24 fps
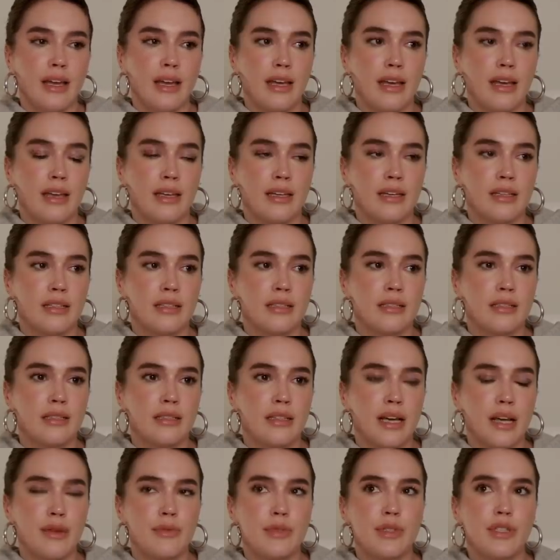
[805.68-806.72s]

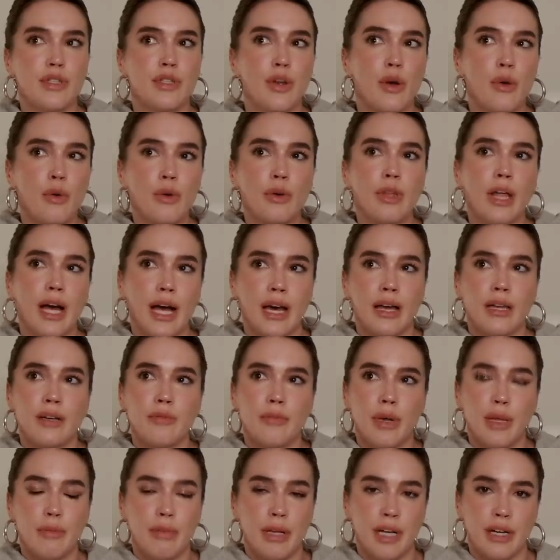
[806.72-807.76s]
And I was so
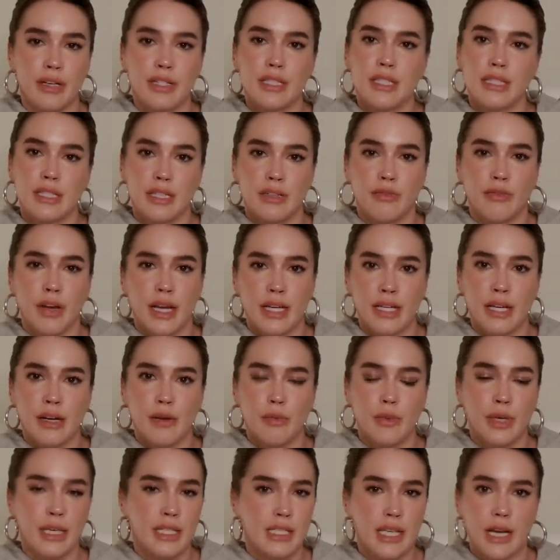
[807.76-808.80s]
glad my parents did find
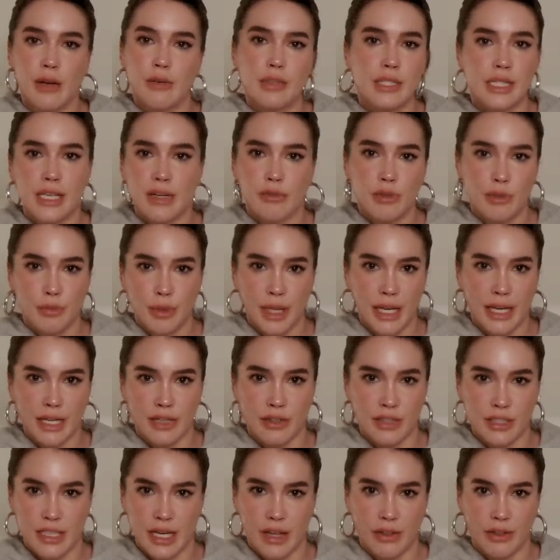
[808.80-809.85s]
out because I wasn't ever
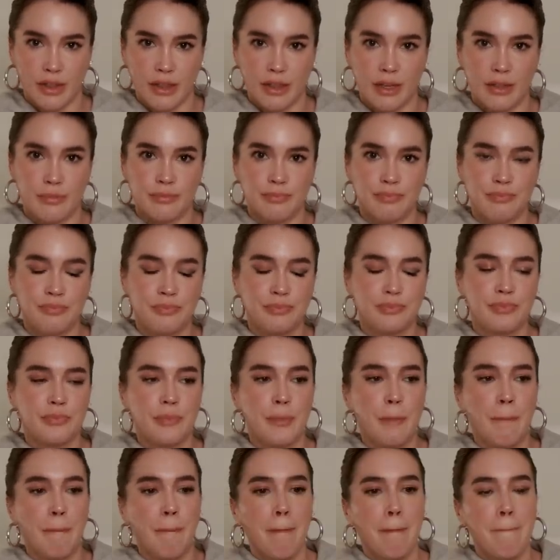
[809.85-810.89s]
planning on telling them.
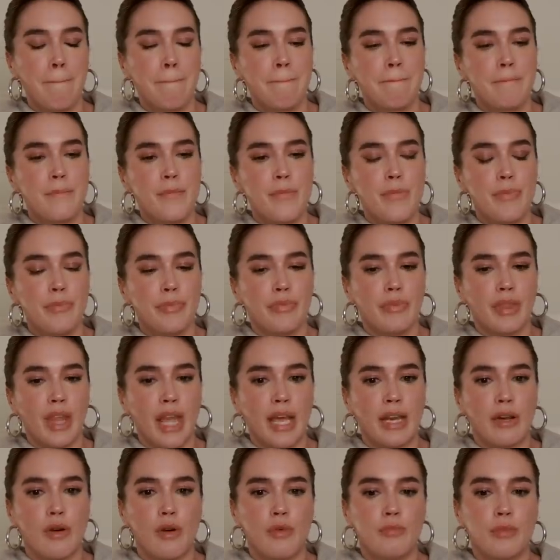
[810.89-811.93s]

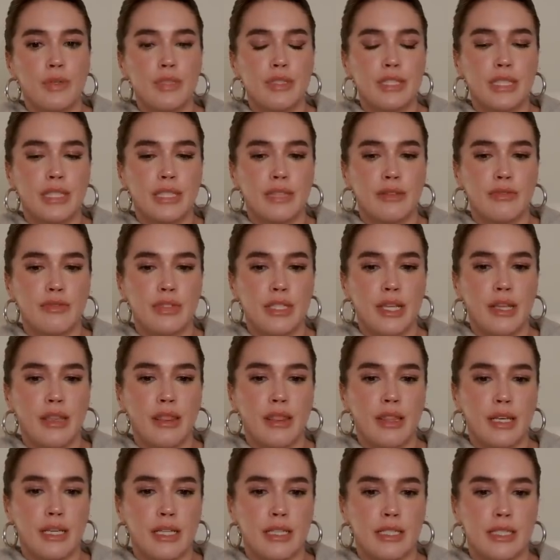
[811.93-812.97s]
And it almost
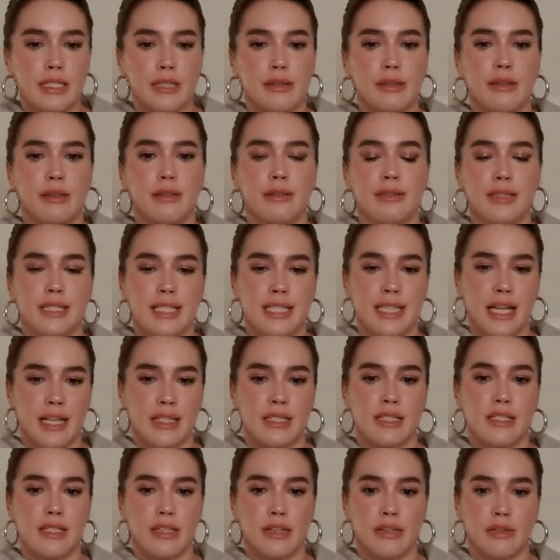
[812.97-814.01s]
lifted this
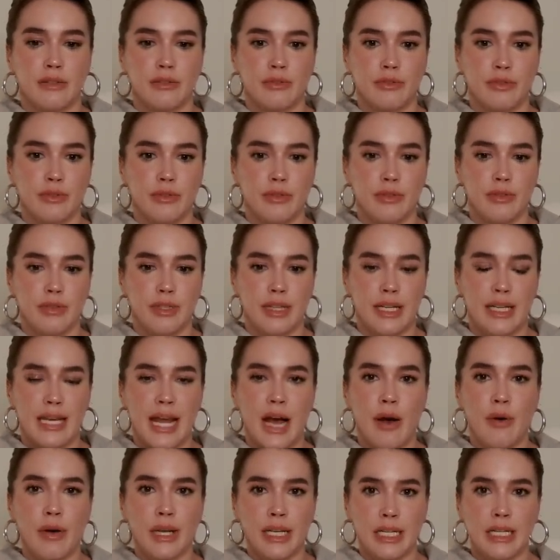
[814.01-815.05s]
sense of
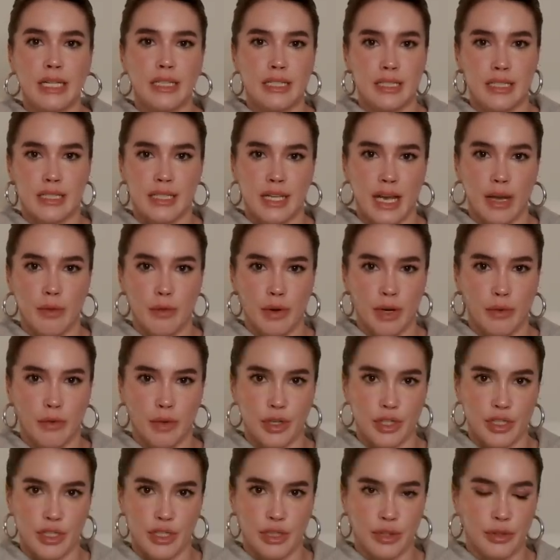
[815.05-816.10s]
now I need to decide what I
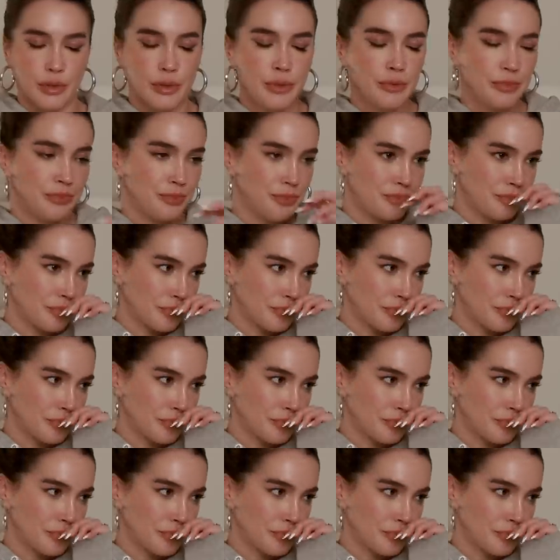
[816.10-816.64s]
want to do.